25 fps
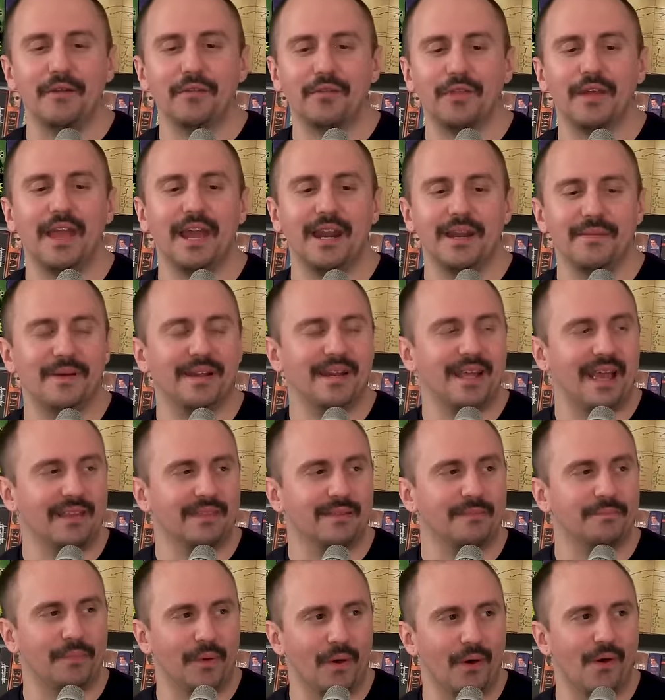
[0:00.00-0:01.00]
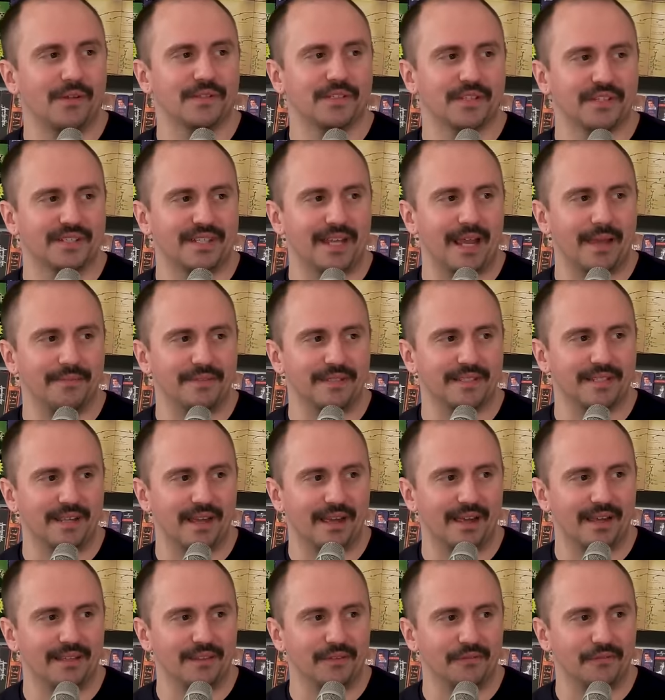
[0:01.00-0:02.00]
I don't think anybody had the balls to stab this
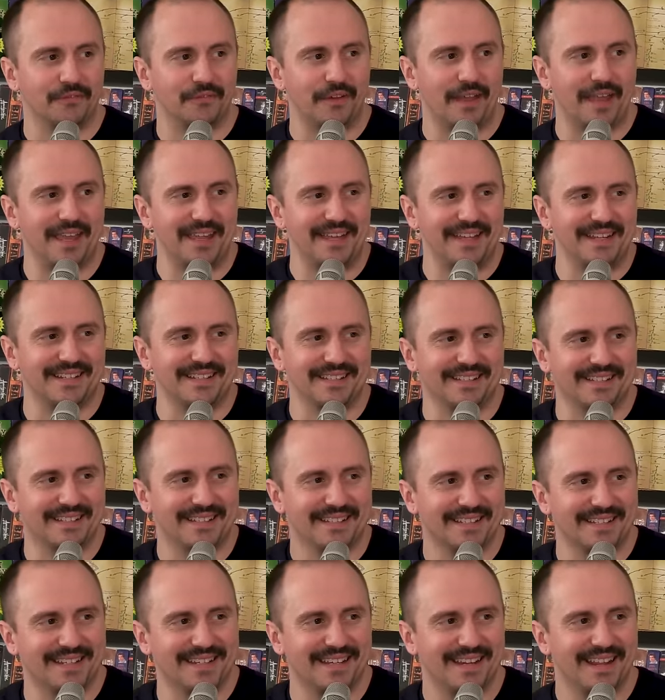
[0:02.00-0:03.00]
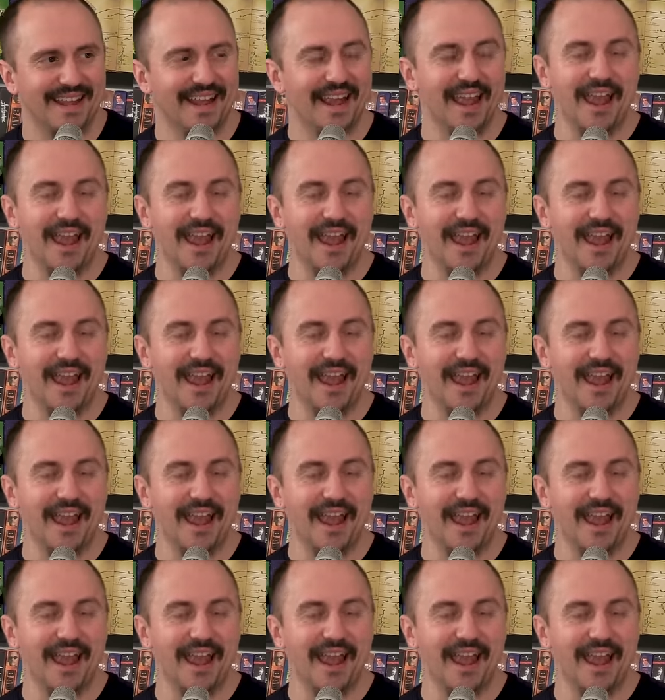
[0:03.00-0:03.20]
guy in the face.